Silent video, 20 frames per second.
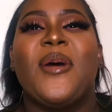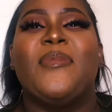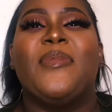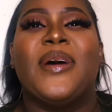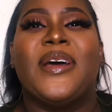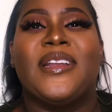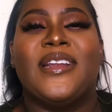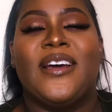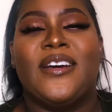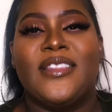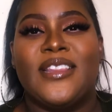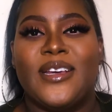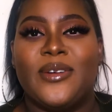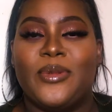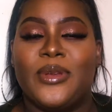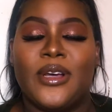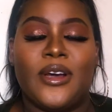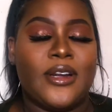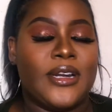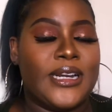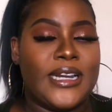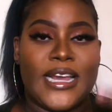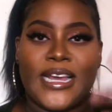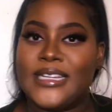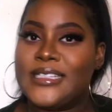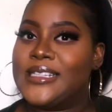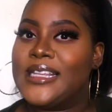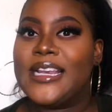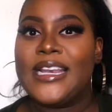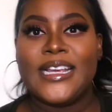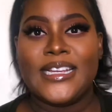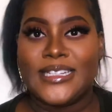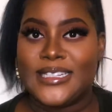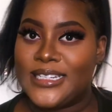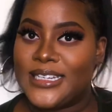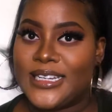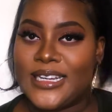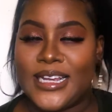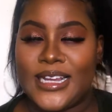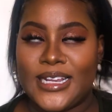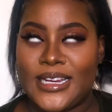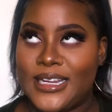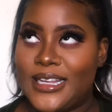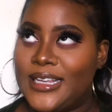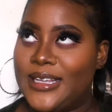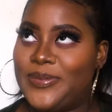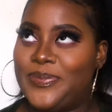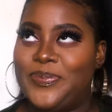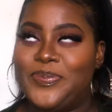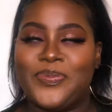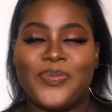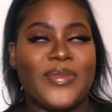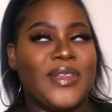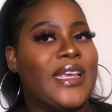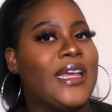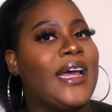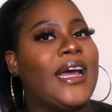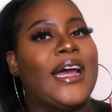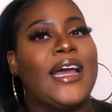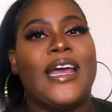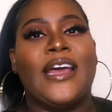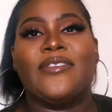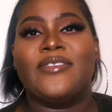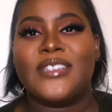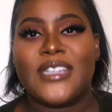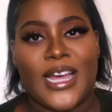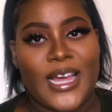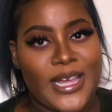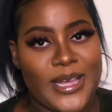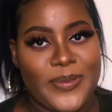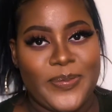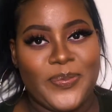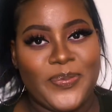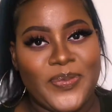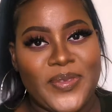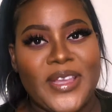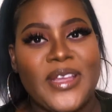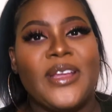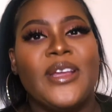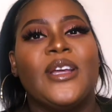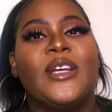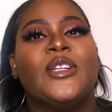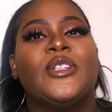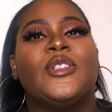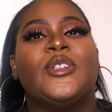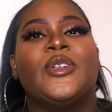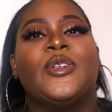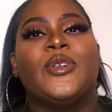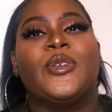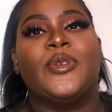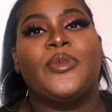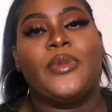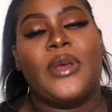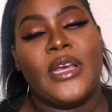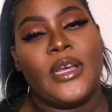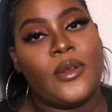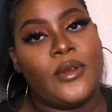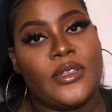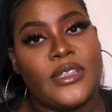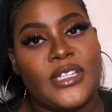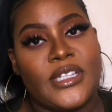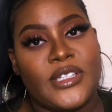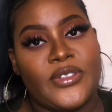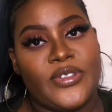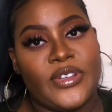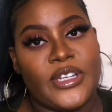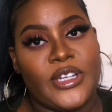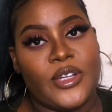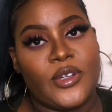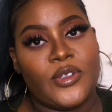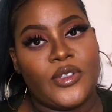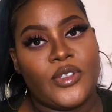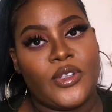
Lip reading: But now that we are in isolation, honey, I have time to make all these videos.